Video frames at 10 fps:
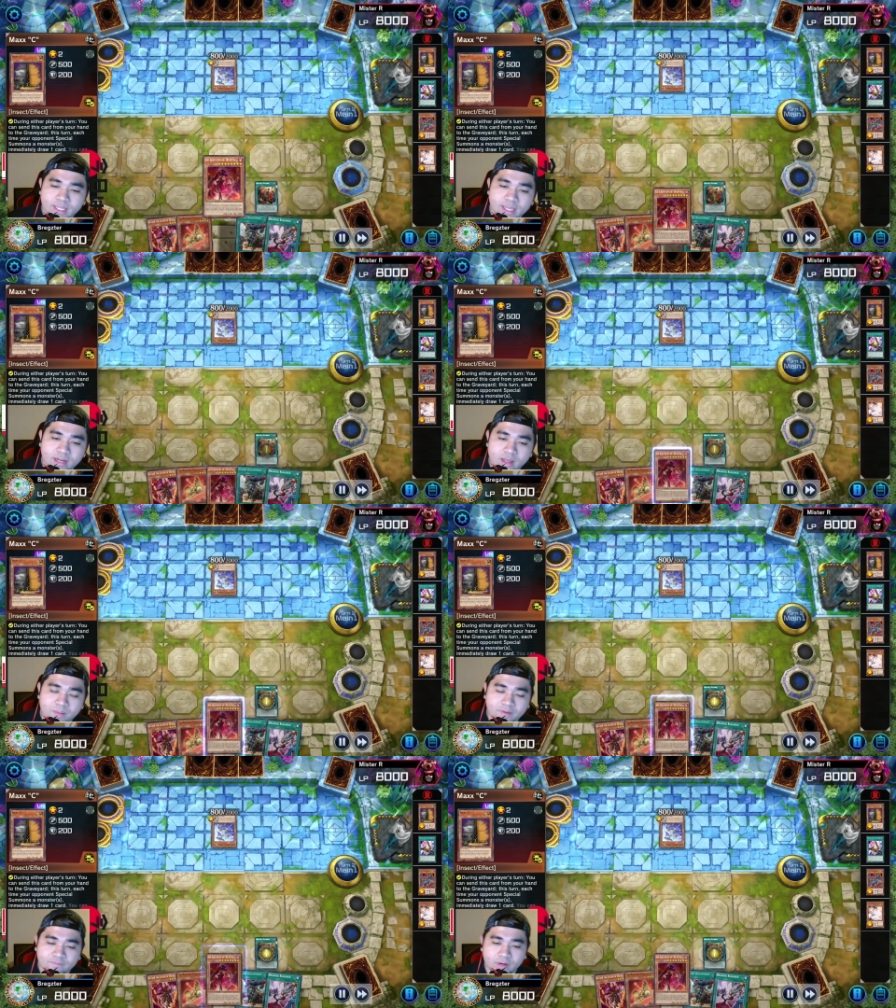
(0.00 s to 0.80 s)
Get a
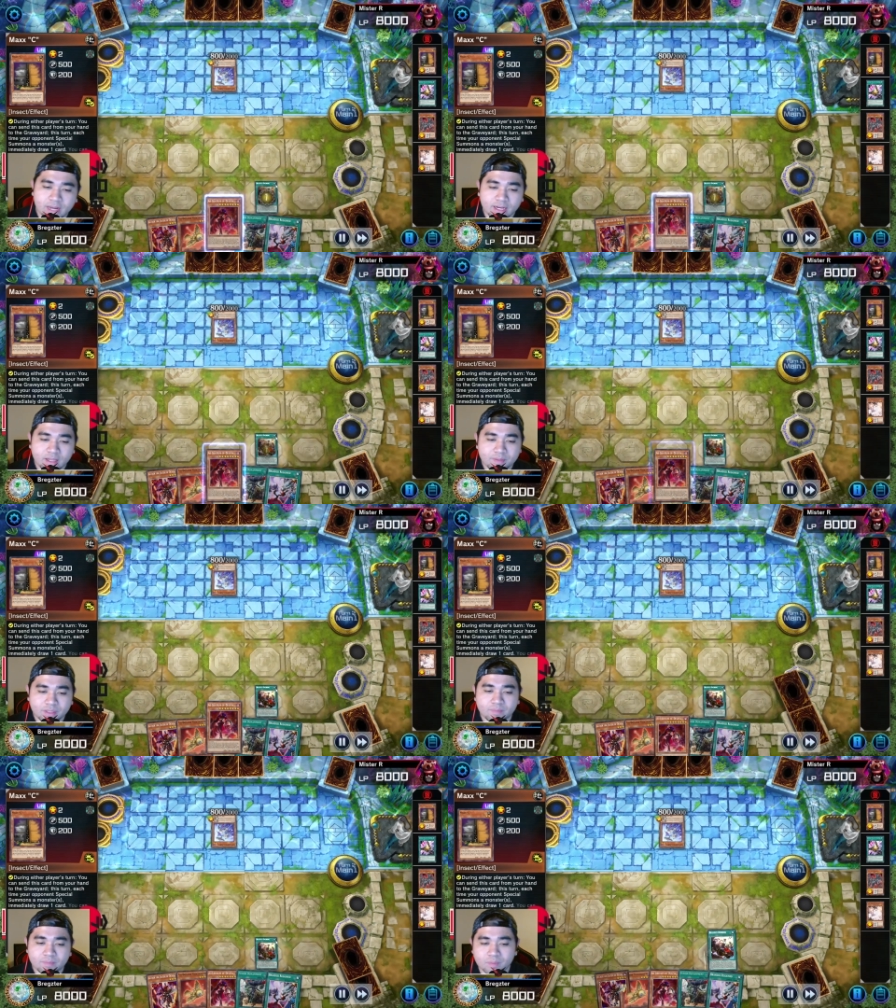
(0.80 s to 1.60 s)
copy of our Ad
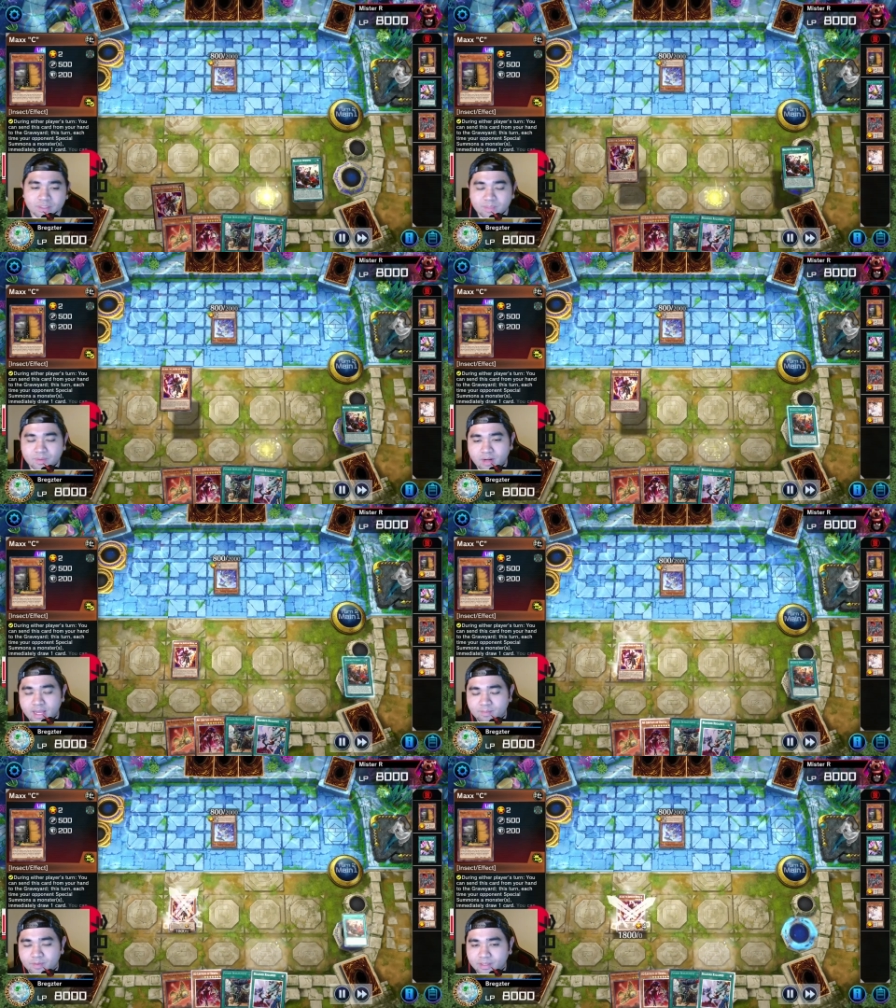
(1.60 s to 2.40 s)
Libitum, Normal Summoner
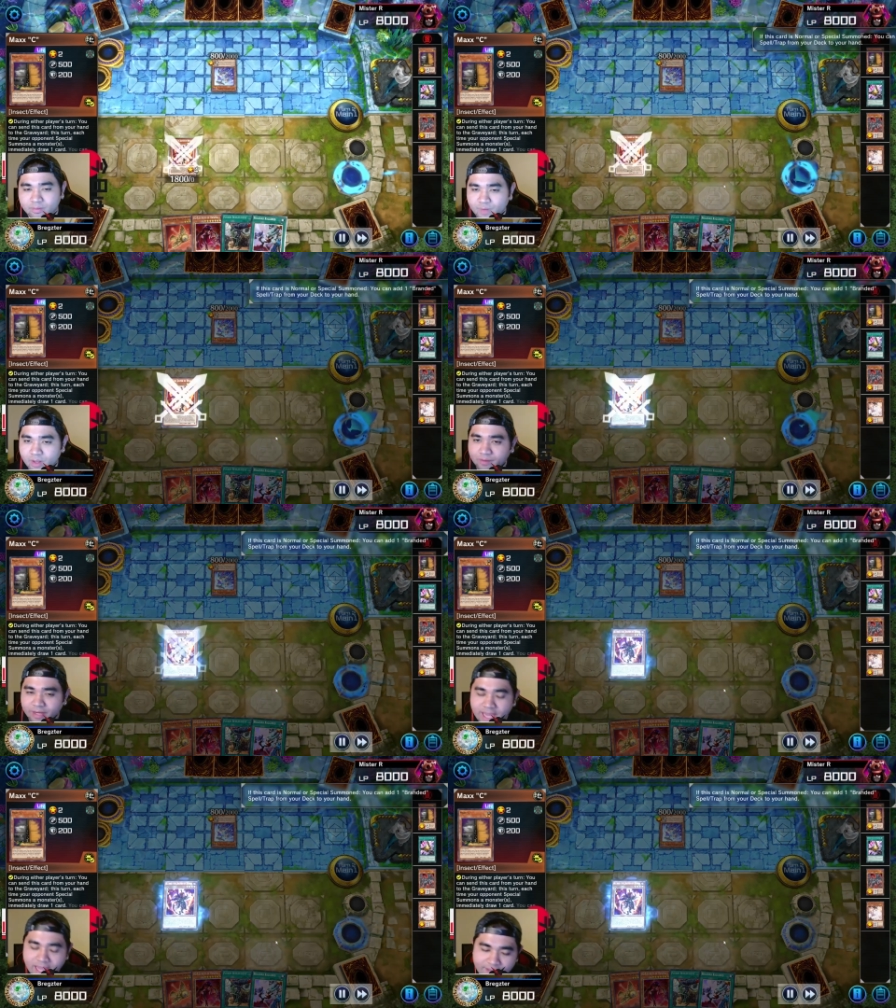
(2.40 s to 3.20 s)
Albert that we already
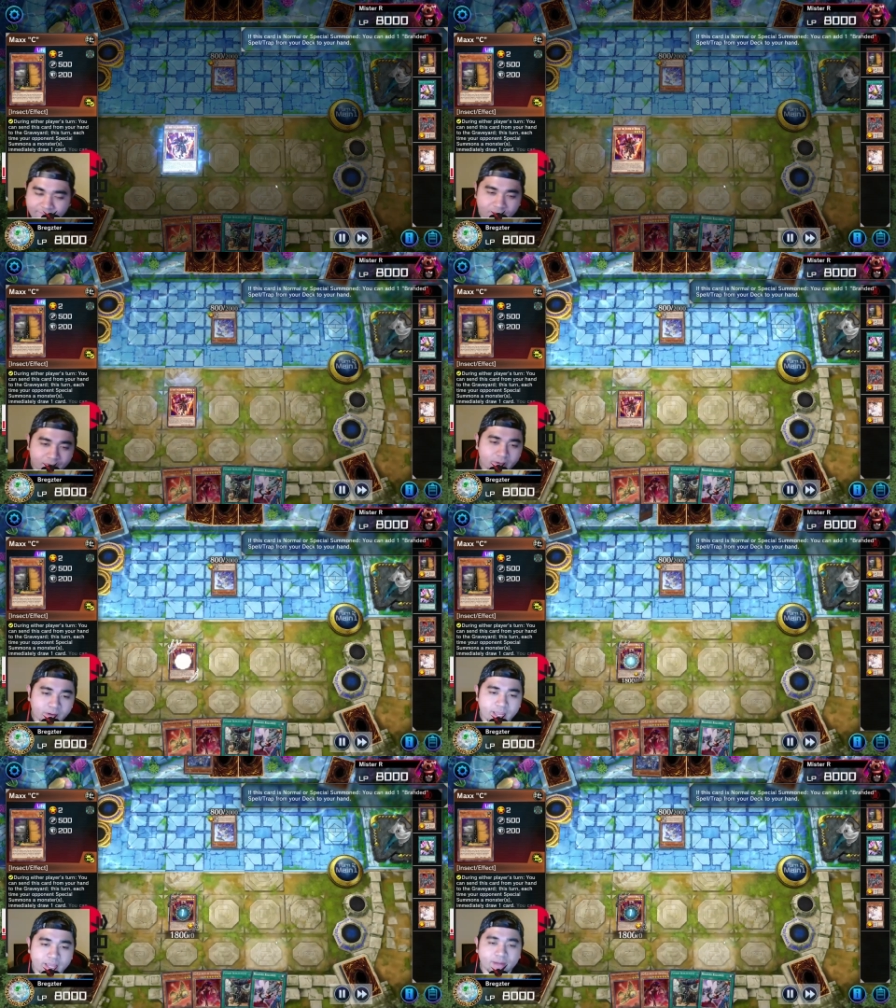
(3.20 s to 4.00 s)
have on our hand.